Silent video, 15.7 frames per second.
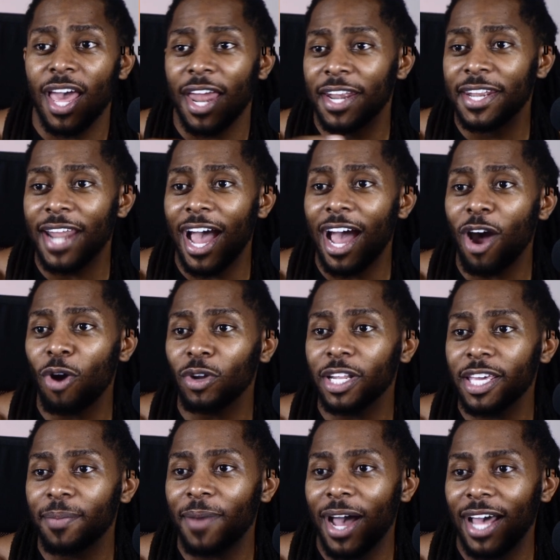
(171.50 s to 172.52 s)
not
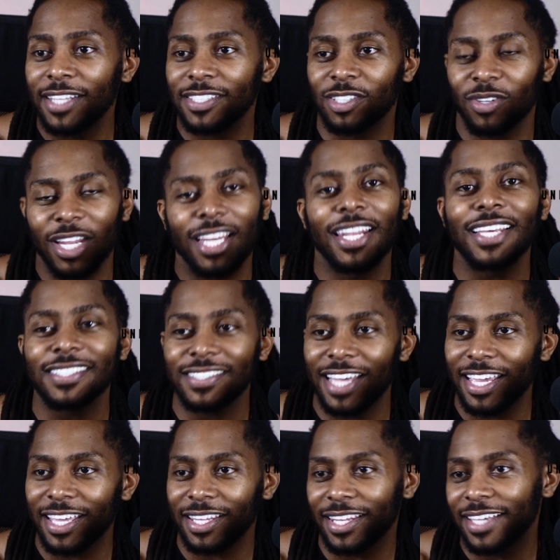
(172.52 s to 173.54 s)
only am I, so let's
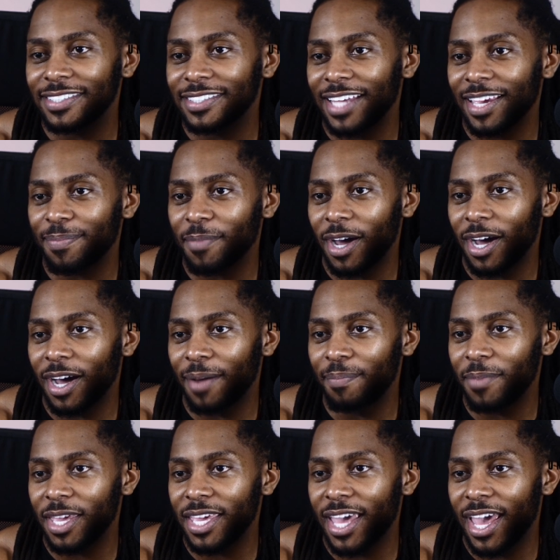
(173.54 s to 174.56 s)
take
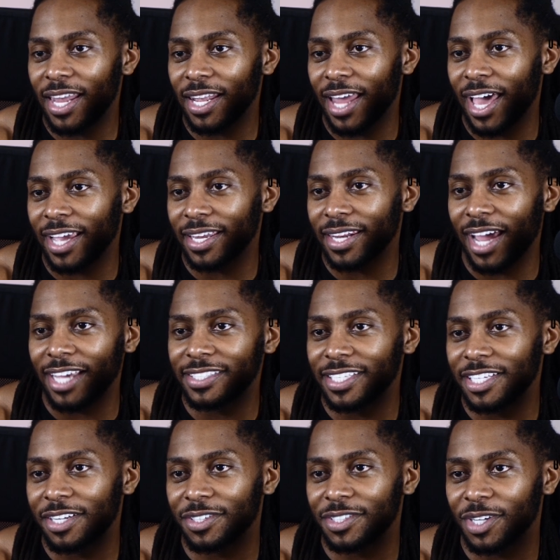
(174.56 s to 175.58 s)
me at like 19
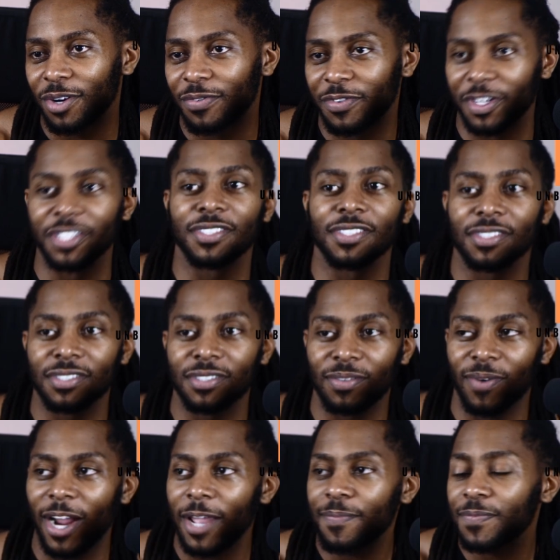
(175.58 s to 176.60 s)
years old, for instance,
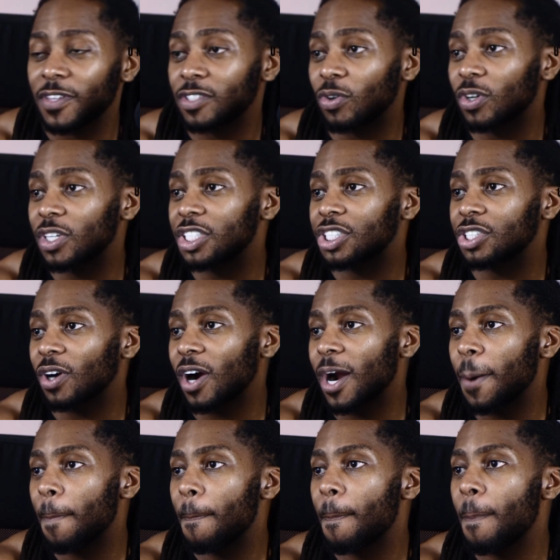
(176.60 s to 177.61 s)
right? So on this chart,
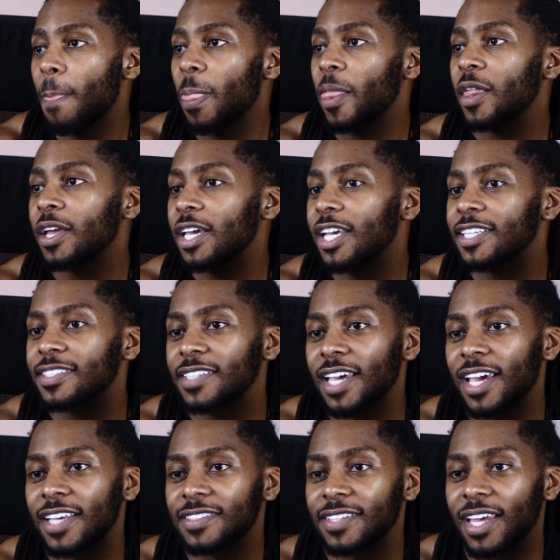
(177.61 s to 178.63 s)
it
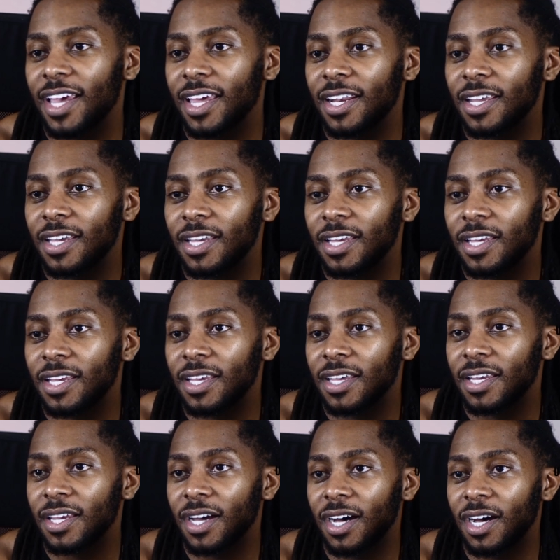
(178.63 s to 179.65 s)
says that
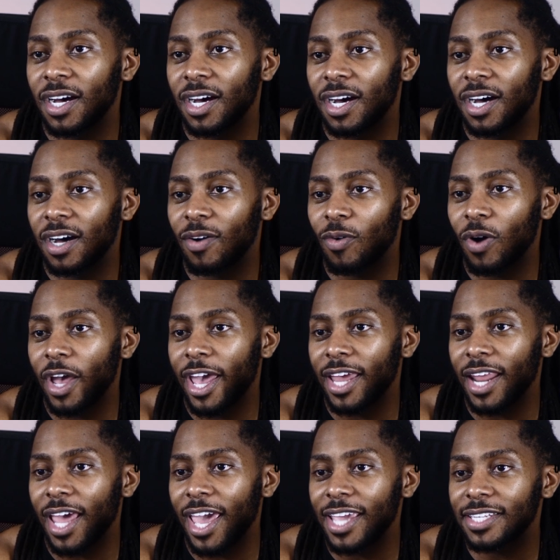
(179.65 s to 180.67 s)

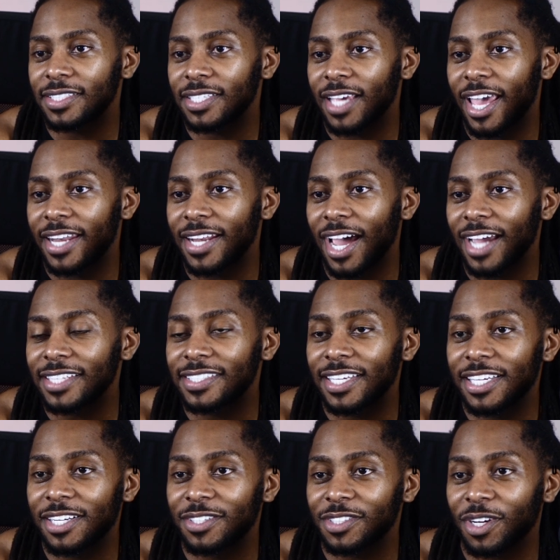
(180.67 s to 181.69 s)
at 19
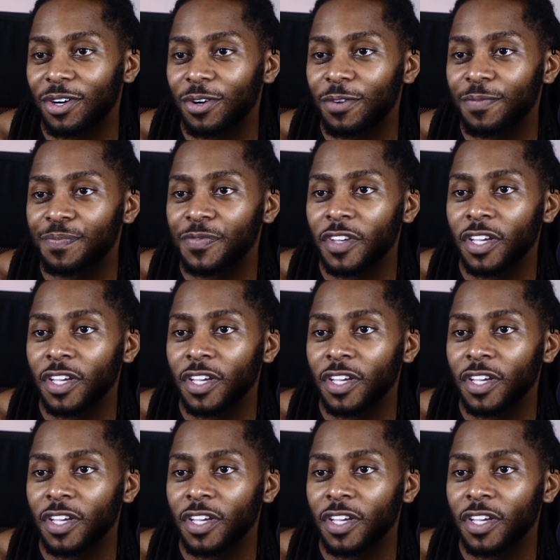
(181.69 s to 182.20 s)
years old,